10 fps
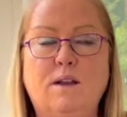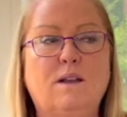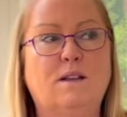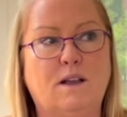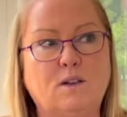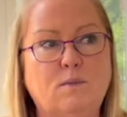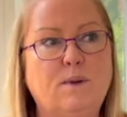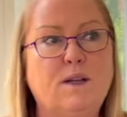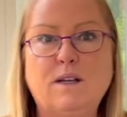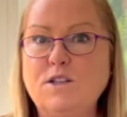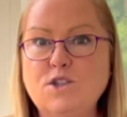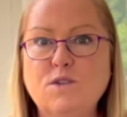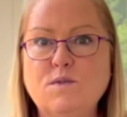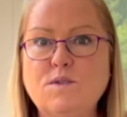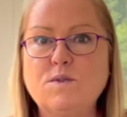that could be an
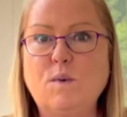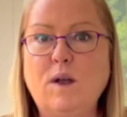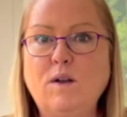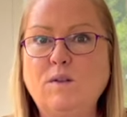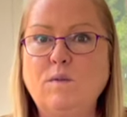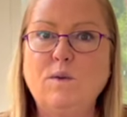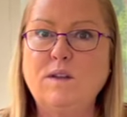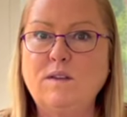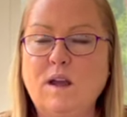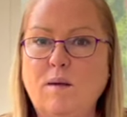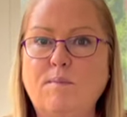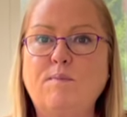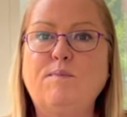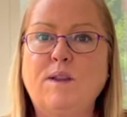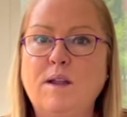issue as well with
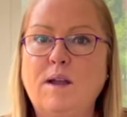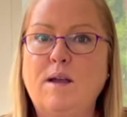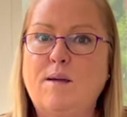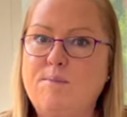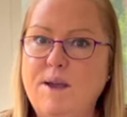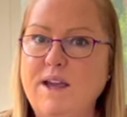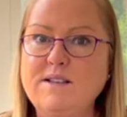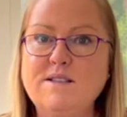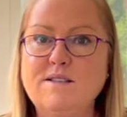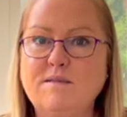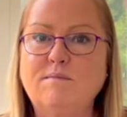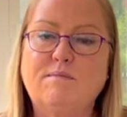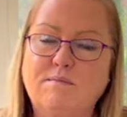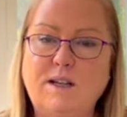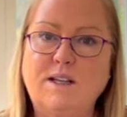pests,
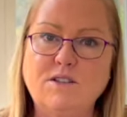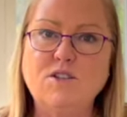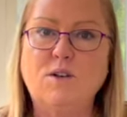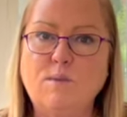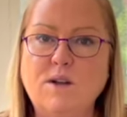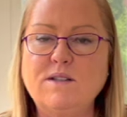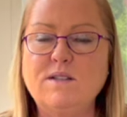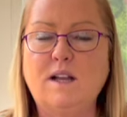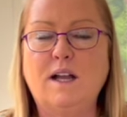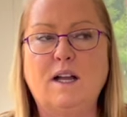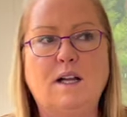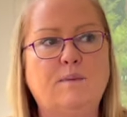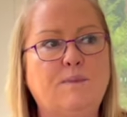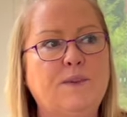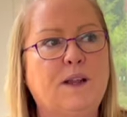mainly termites,
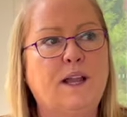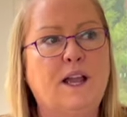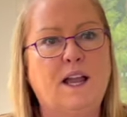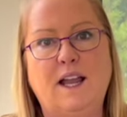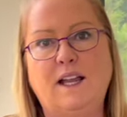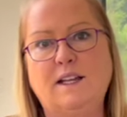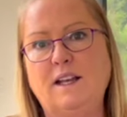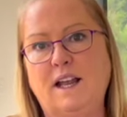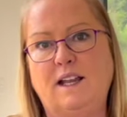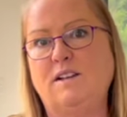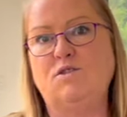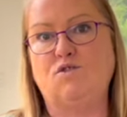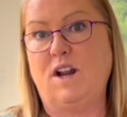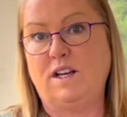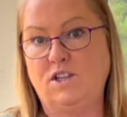and
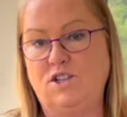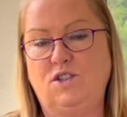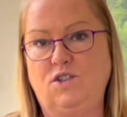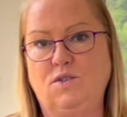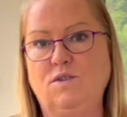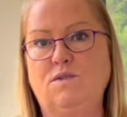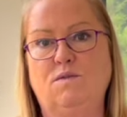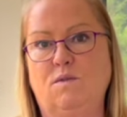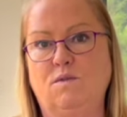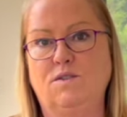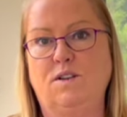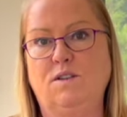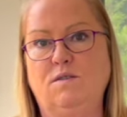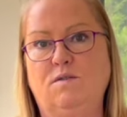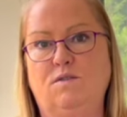drainage issues
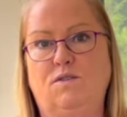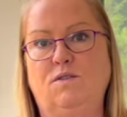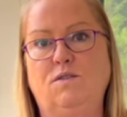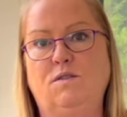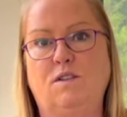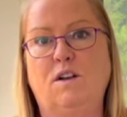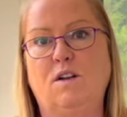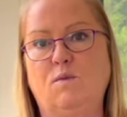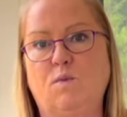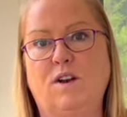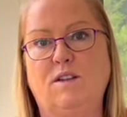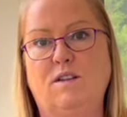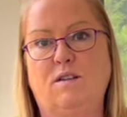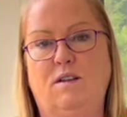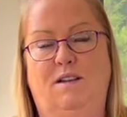also too. You know,
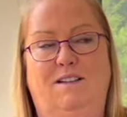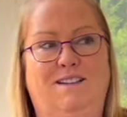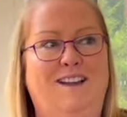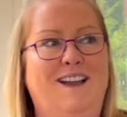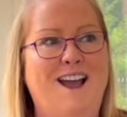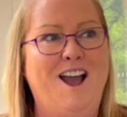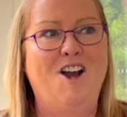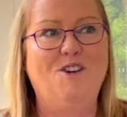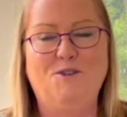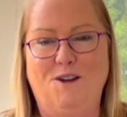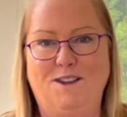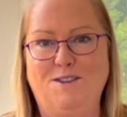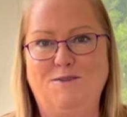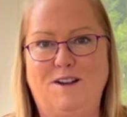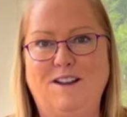one of the
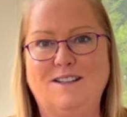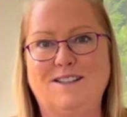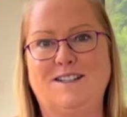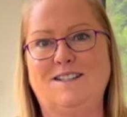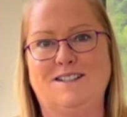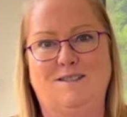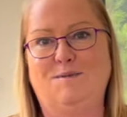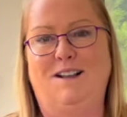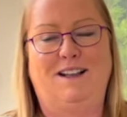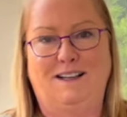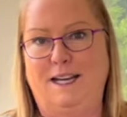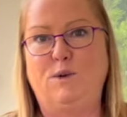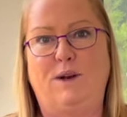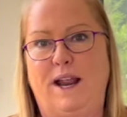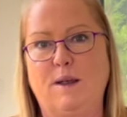funniest things is
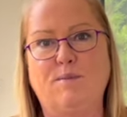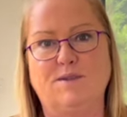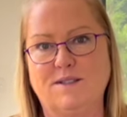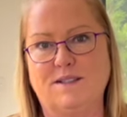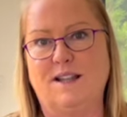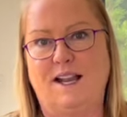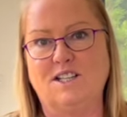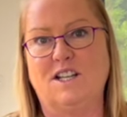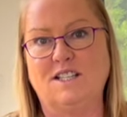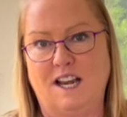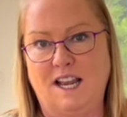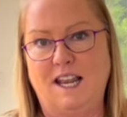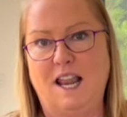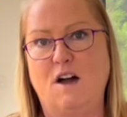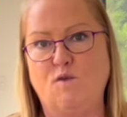liquid ambers. They just
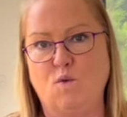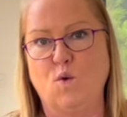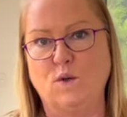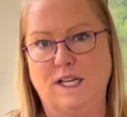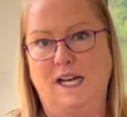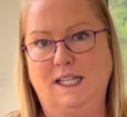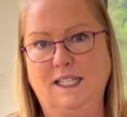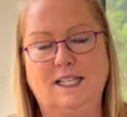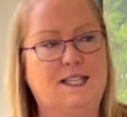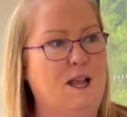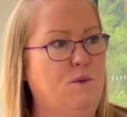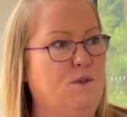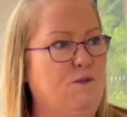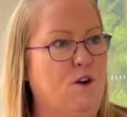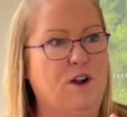love water. They will
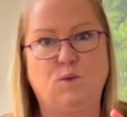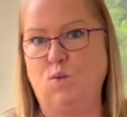find